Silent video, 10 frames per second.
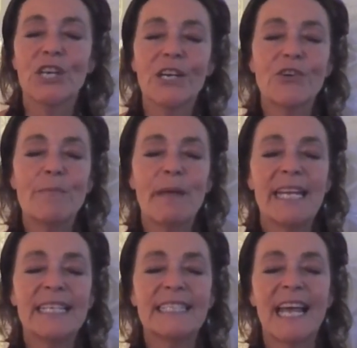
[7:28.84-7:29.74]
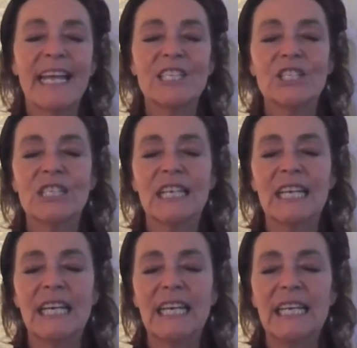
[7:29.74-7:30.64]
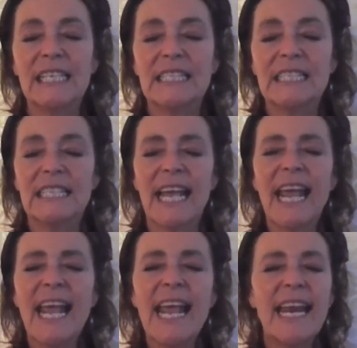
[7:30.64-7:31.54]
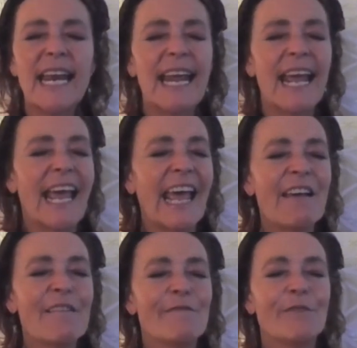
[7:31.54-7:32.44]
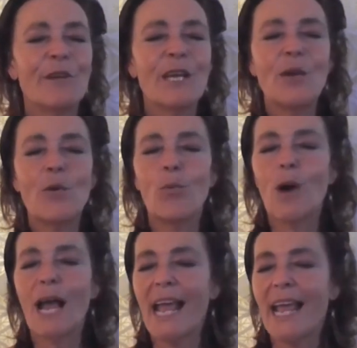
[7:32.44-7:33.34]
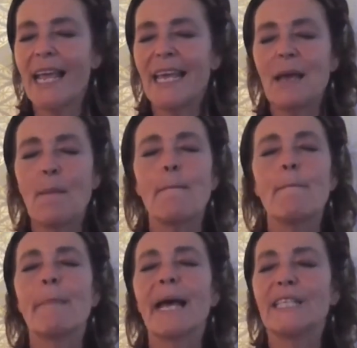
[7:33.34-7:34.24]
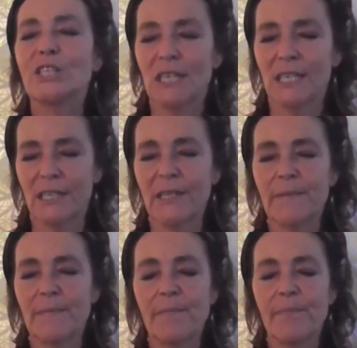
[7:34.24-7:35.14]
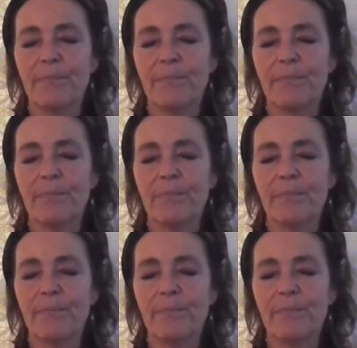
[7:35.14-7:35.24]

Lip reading: chakra meditation is in every way magical.